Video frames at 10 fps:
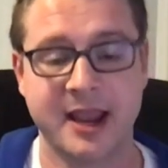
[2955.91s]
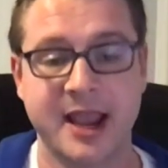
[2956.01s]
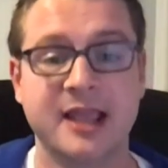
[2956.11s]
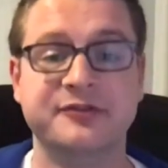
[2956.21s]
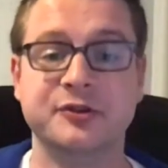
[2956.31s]

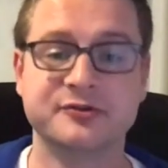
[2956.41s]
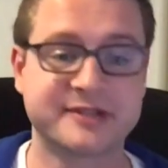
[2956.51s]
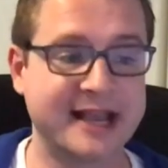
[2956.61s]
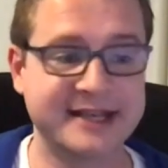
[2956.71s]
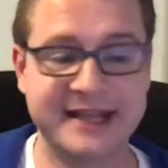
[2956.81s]
if you
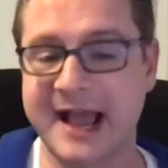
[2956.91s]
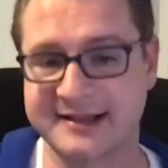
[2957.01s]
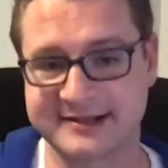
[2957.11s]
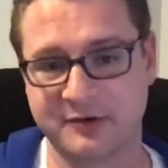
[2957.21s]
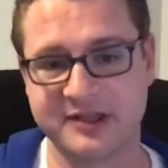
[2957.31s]
said,
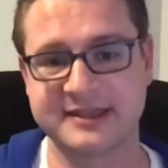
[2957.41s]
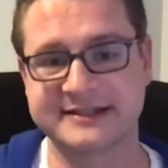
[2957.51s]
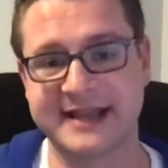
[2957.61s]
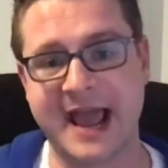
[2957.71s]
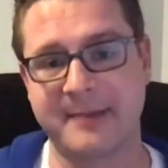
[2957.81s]
yes, I want this
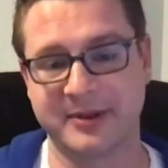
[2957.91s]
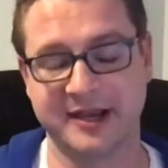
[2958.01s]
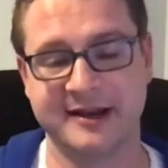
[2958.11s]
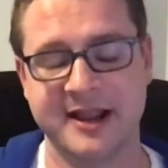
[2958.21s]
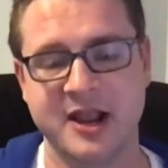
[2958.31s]
to happen,